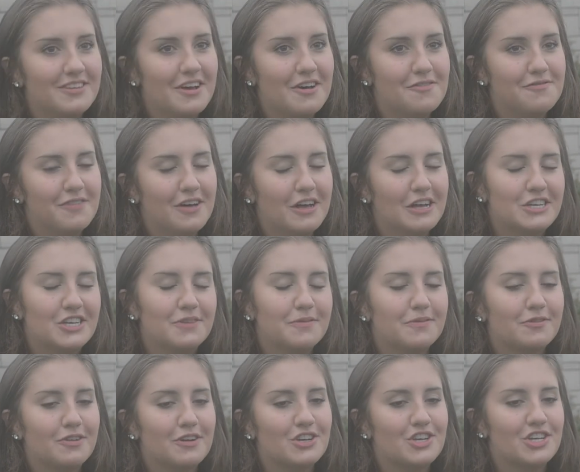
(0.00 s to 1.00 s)
So Fellowship
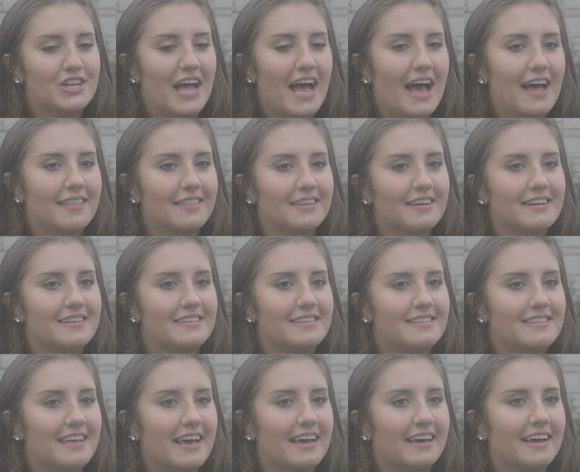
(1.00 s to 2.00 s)
of Christian Athletes
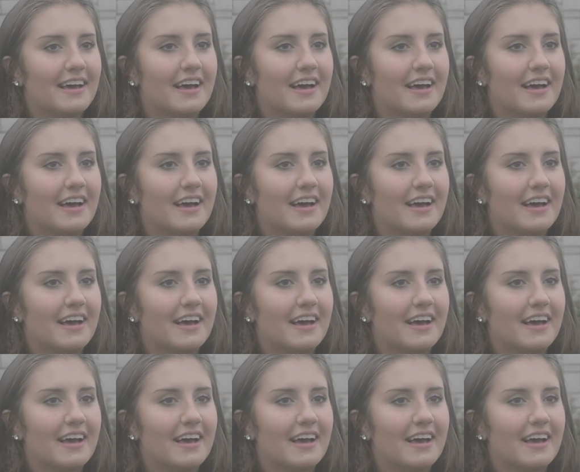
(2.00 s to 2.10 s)
is like